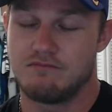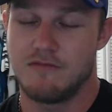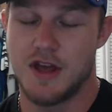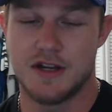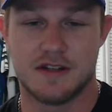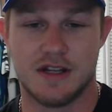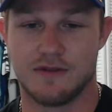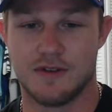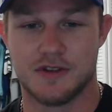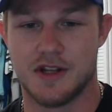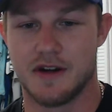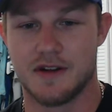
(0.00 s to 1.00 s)
any
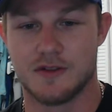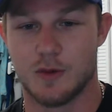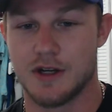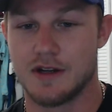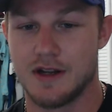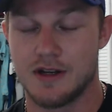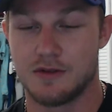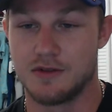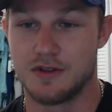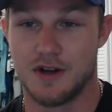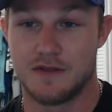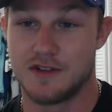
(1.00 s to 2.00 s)
different than it is right now. You're
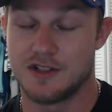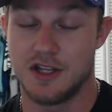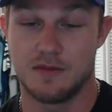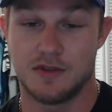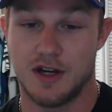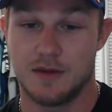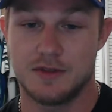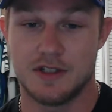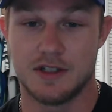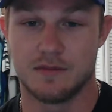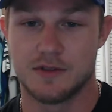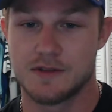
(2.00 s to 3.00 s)
going to have the same top
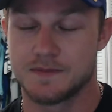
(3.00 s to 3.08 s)
teams.